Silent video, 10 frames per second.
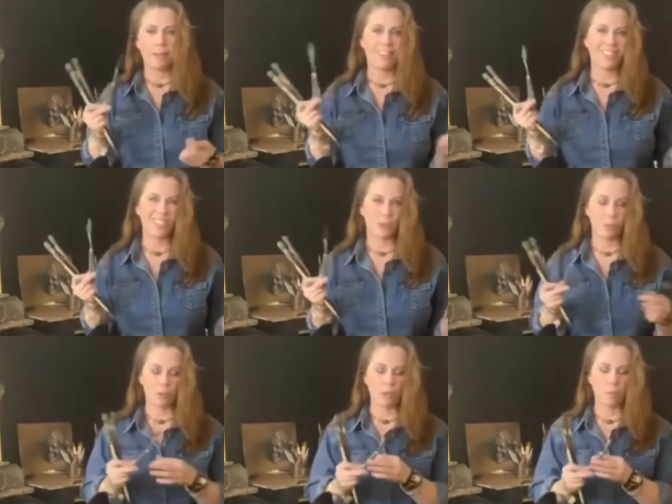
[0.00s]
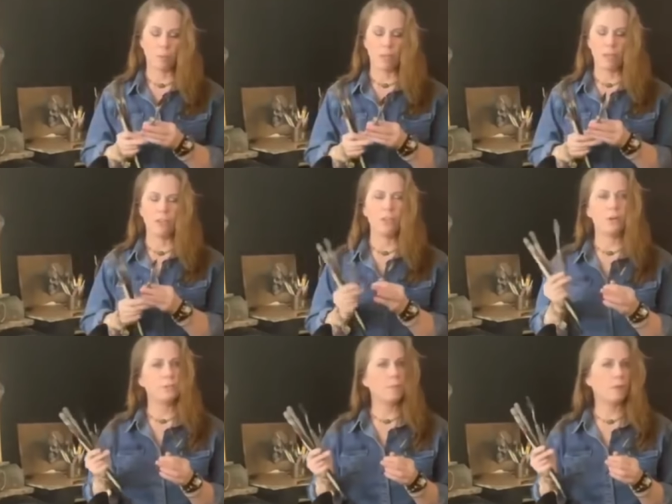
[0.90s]
I just don't bring them. You
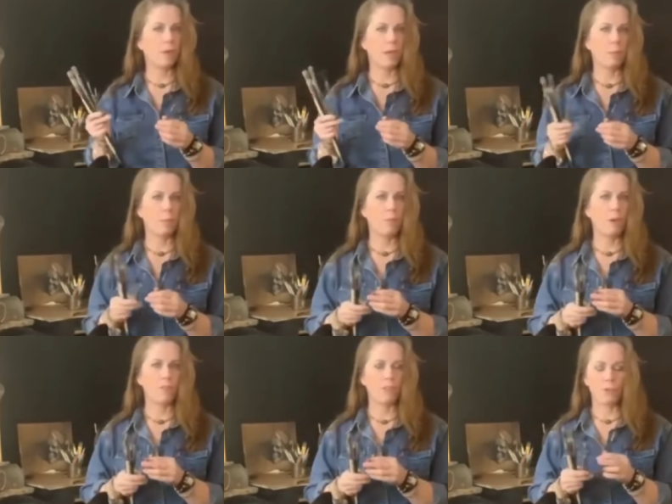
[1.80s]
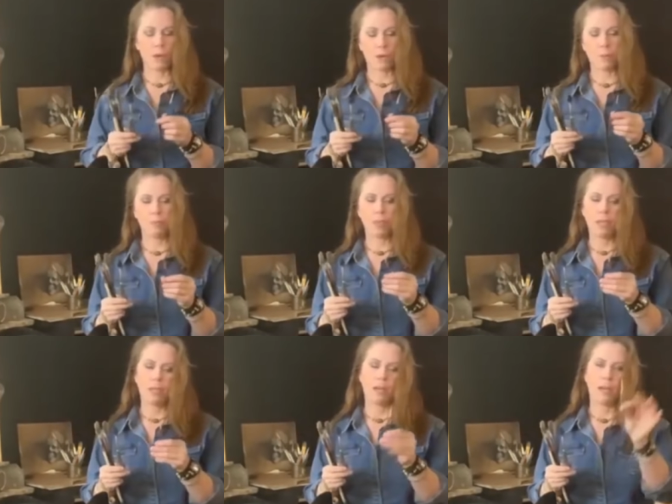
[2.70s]
can always pick one up wherever you are.
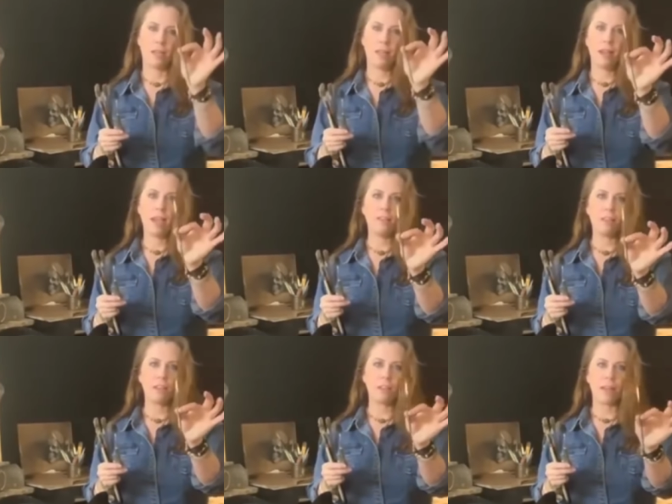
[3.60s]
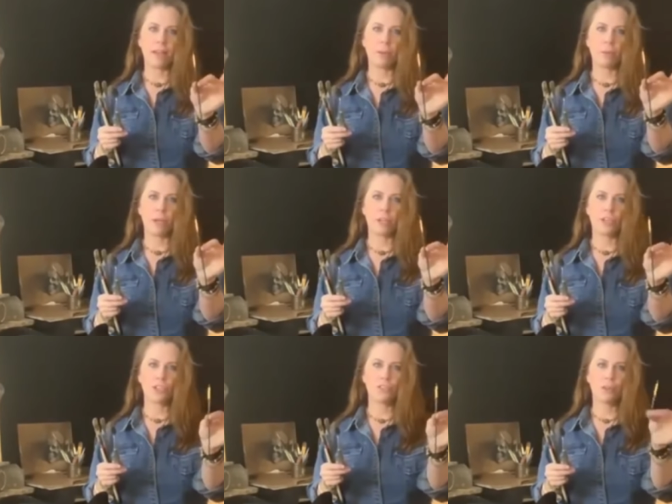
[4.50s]
Uh, and then I have a little liner
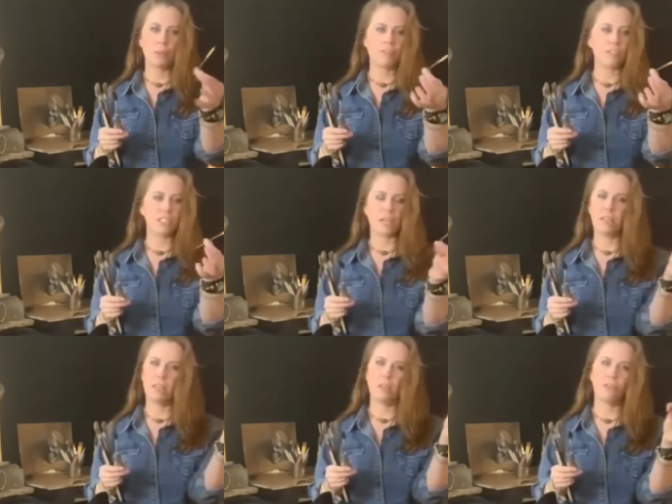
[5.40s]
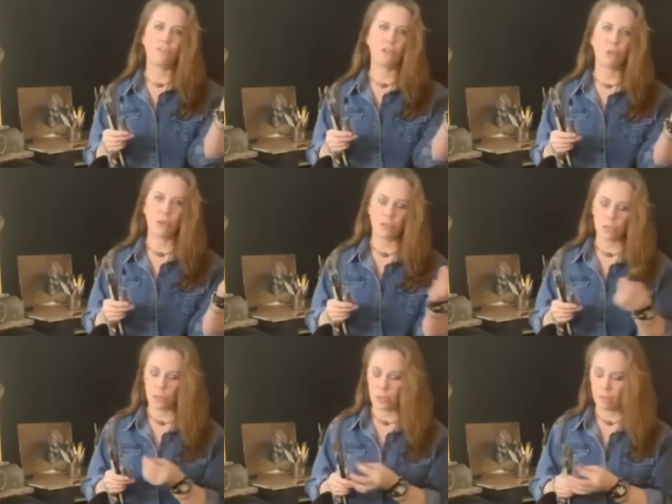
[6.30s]
brush for me for signing or for
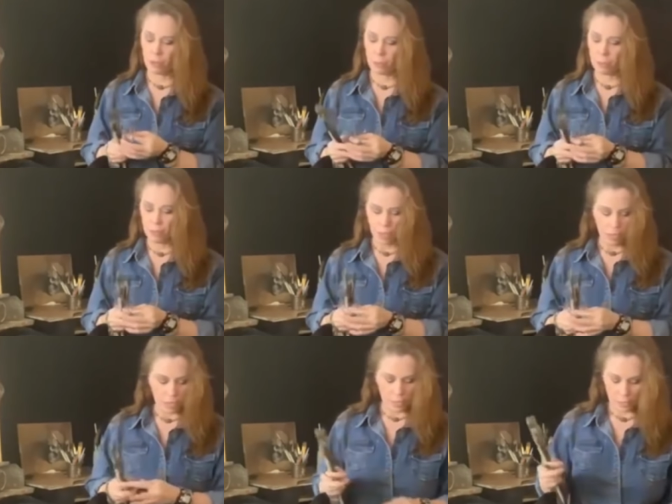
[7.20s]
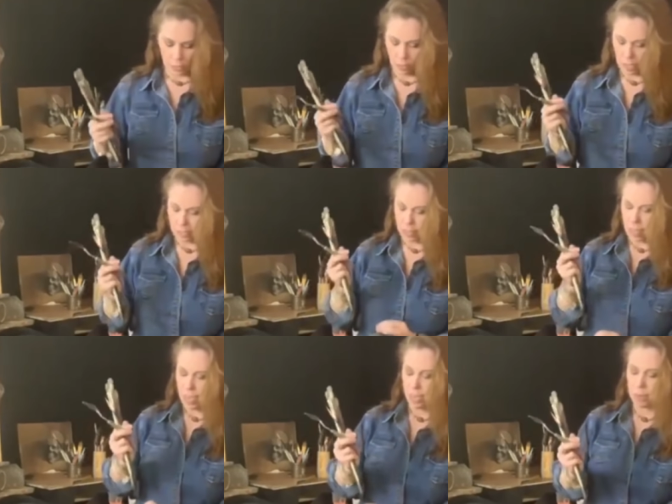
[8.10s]
twigs or whatever. So that's
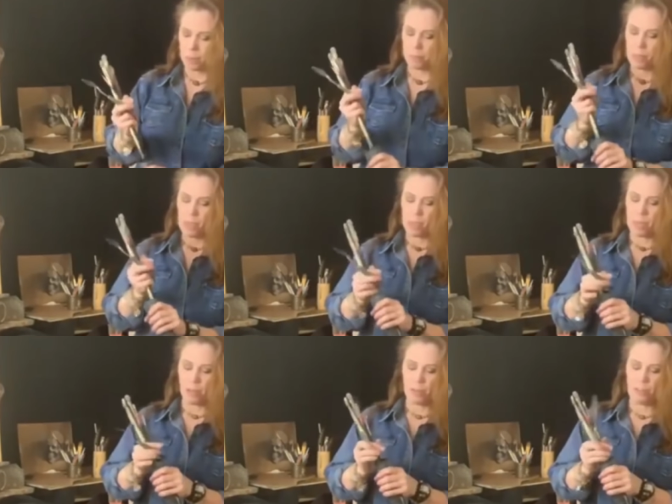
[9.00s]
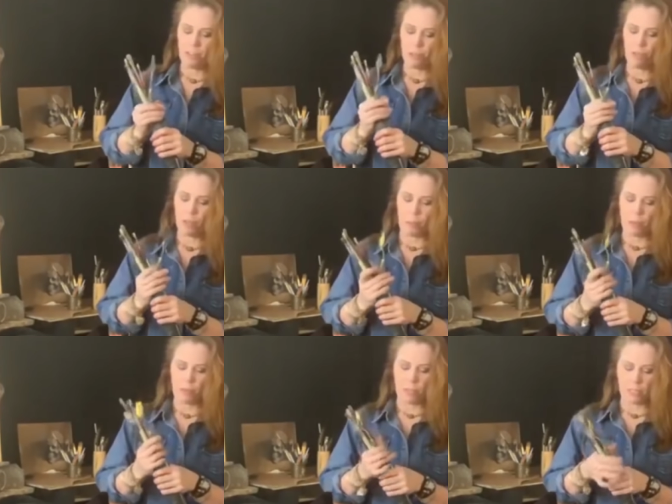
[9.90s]
that. Now the nifty thing
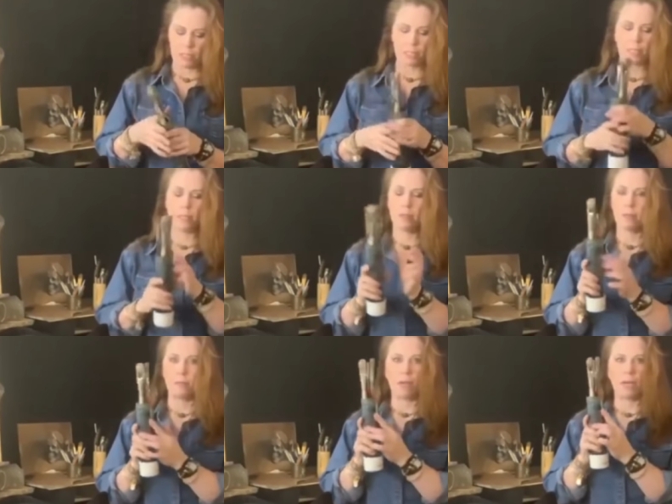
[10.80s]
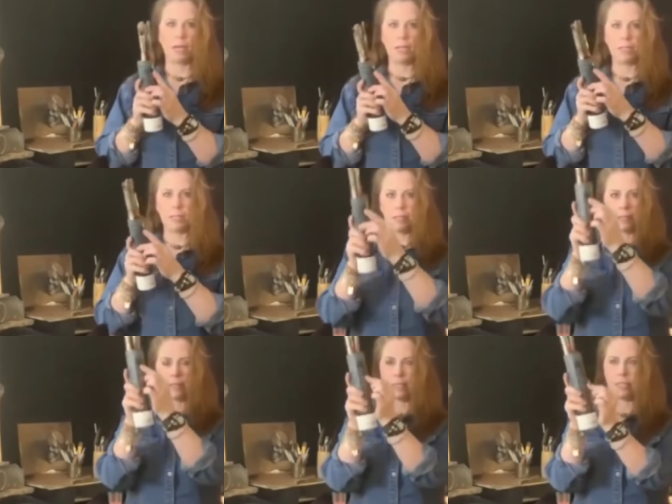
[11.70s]
about this uh,
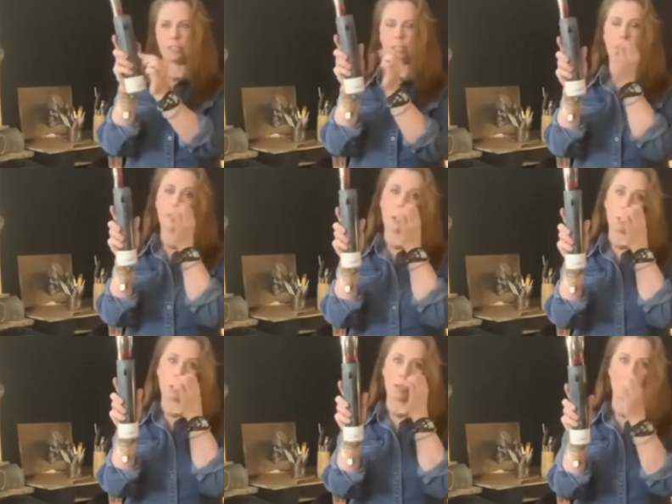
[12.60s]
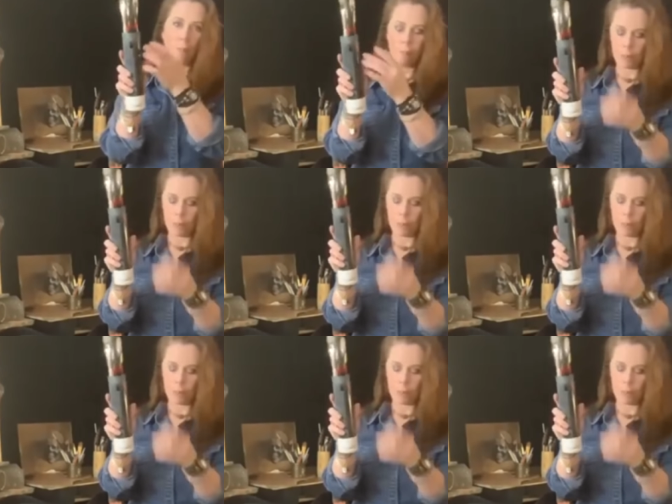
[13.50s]
is, is there's a keyhole in it.